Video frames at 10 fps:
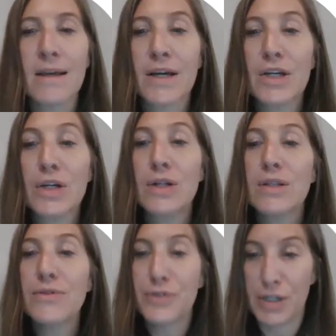The
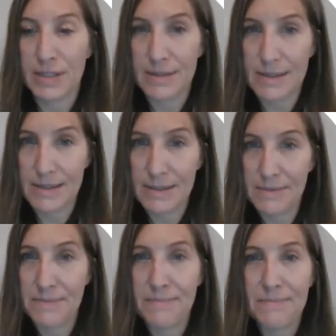conclusions.
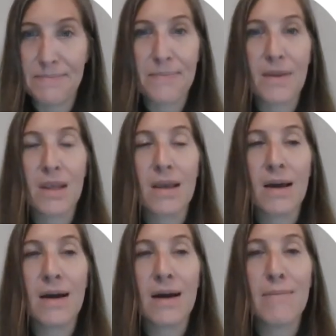
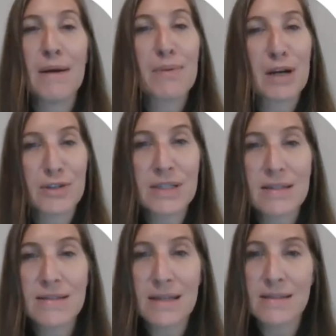My project
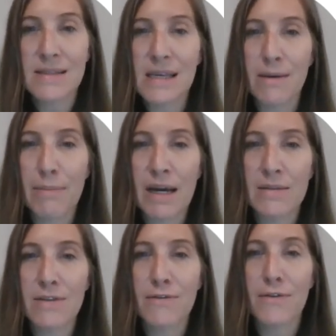assessed the
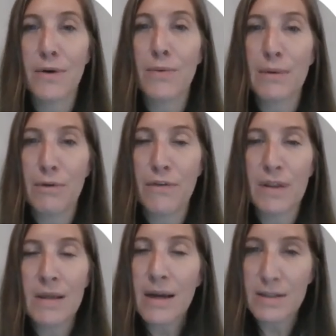impact of removing
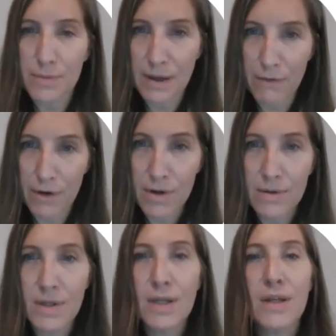the X-WAIVER.
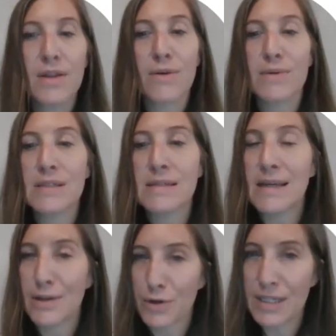There was an
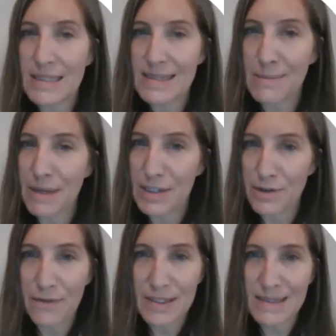increase in
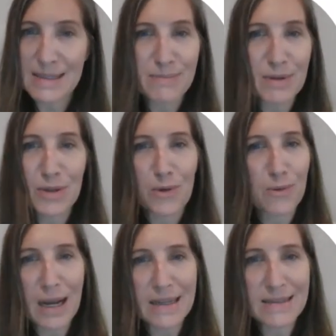patient visits, but no
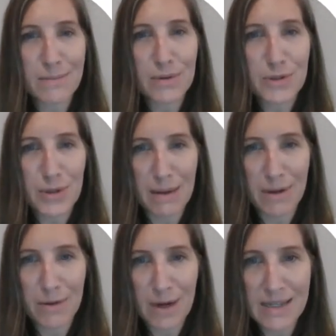rise in
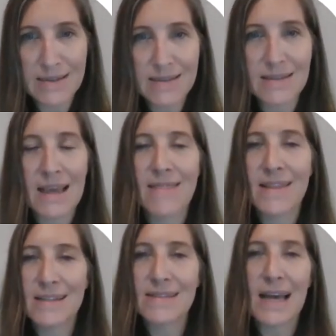prescribing rates, and
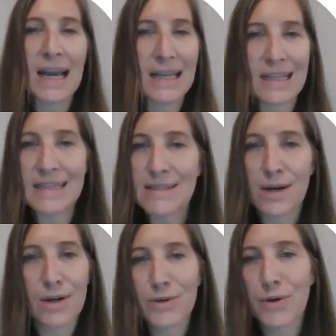this highlights
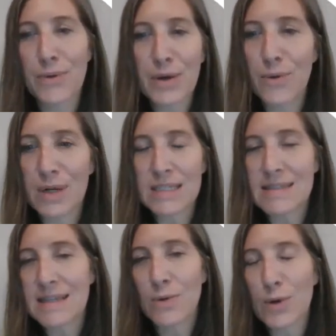ongoing
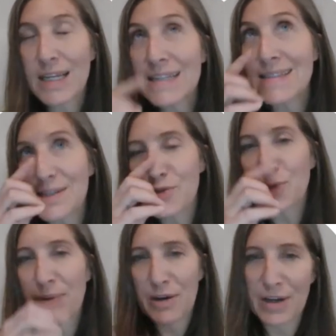
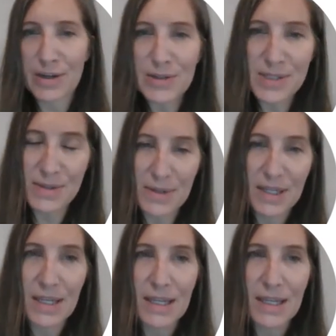organizational barriers.